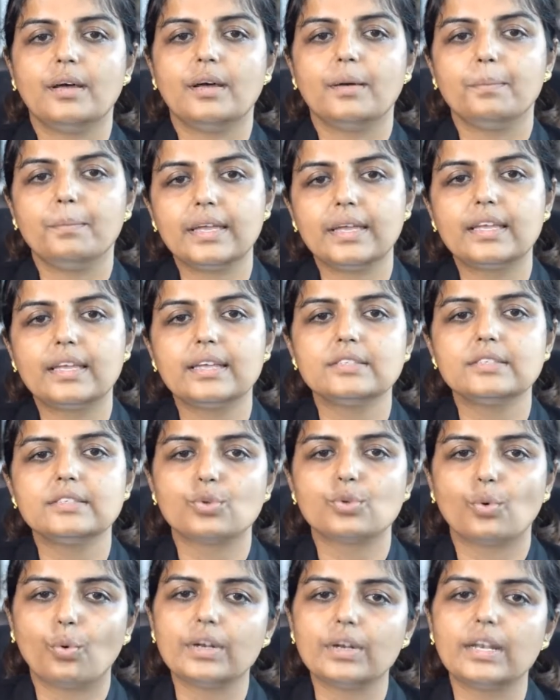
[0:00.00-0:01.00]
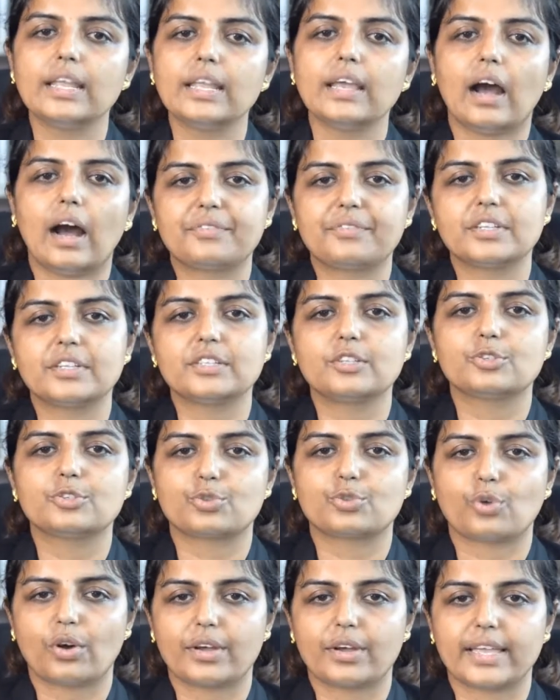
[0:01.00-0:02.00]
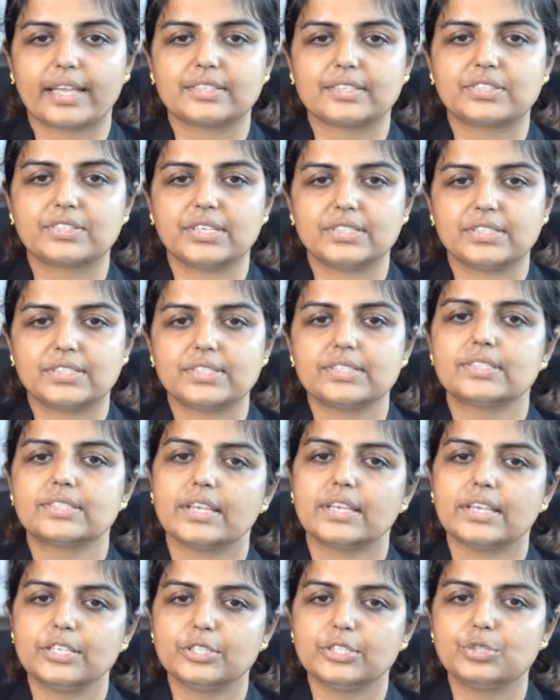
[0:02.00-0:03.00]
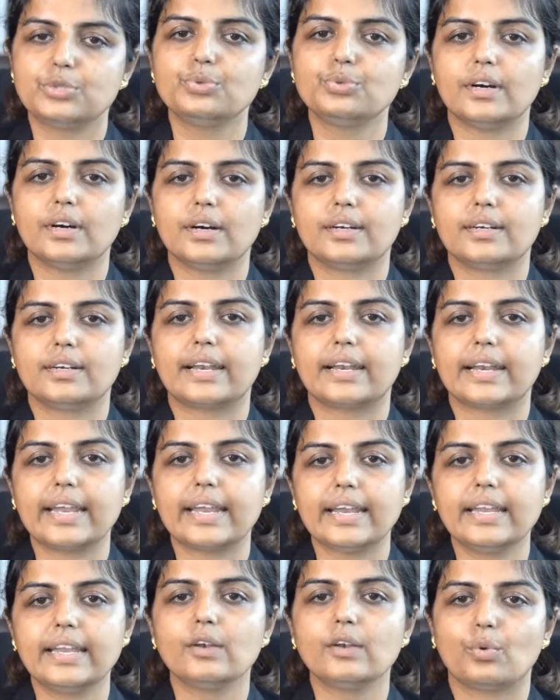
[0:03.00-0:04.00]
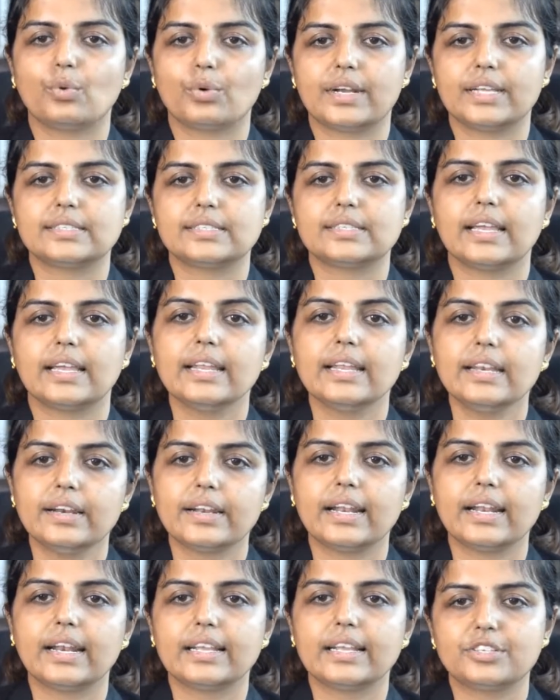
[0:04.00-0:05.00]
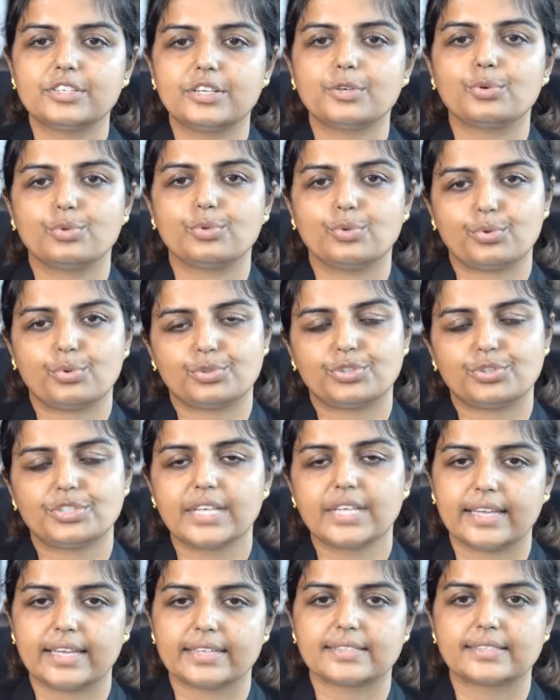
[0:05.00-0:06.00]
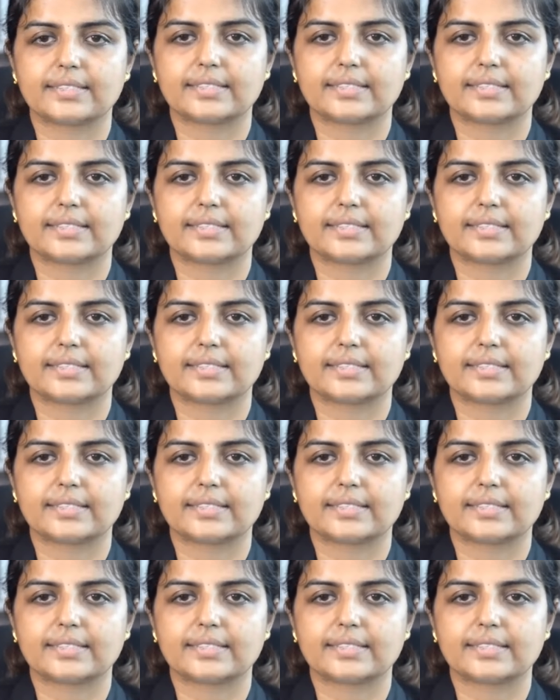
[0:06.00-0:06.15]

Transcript: begins only after the stock exchanges issue a trading notice in relation to those shares.